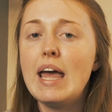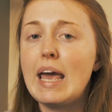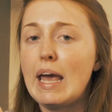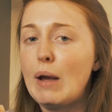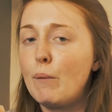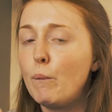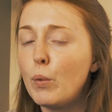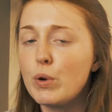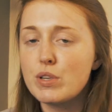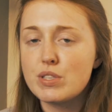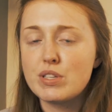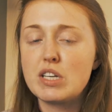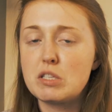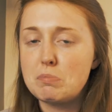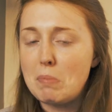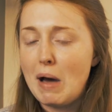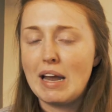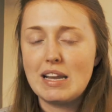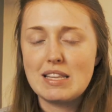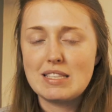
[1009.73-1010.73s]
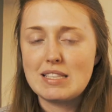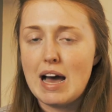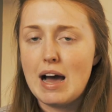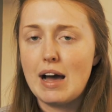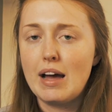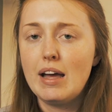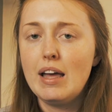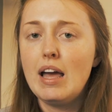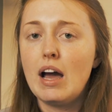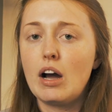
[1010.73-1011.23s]
It wasn't as bad as
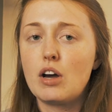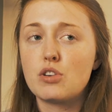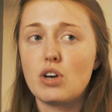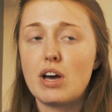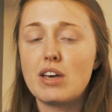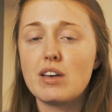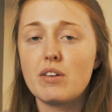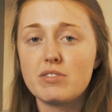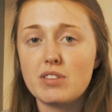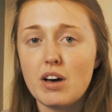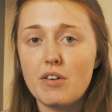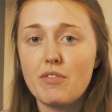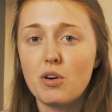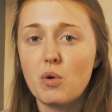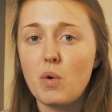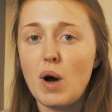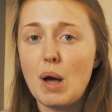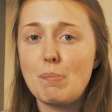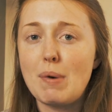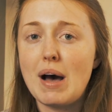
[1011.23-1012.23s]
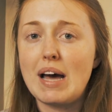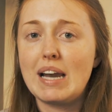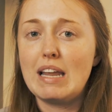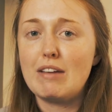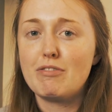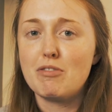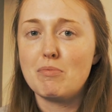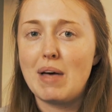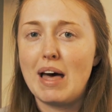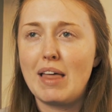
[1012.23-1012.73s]
that, because I suffered quite
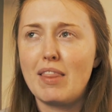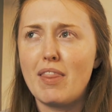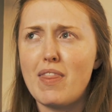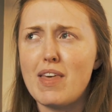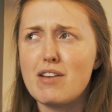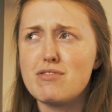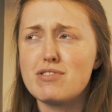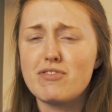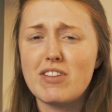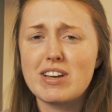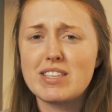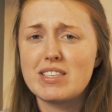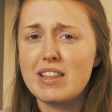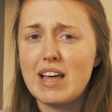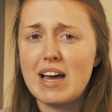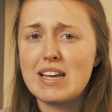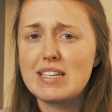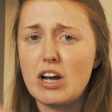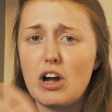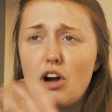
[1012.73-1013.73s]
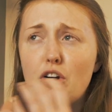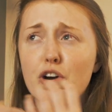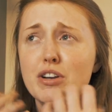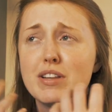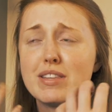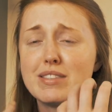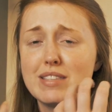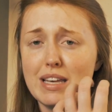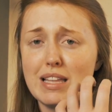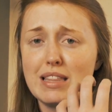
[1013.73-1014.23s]
badly from that, and the rest of that day I
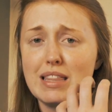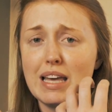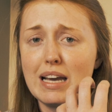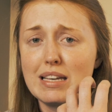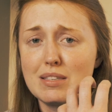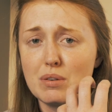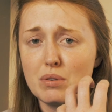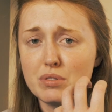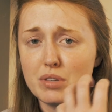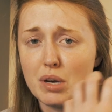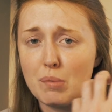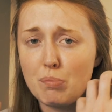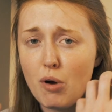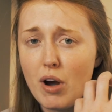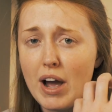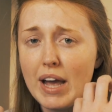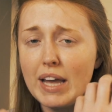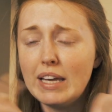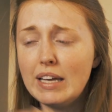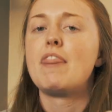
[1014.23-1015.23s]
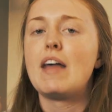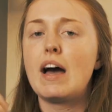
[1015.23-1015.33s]
couldn't see a thing because it was so bright.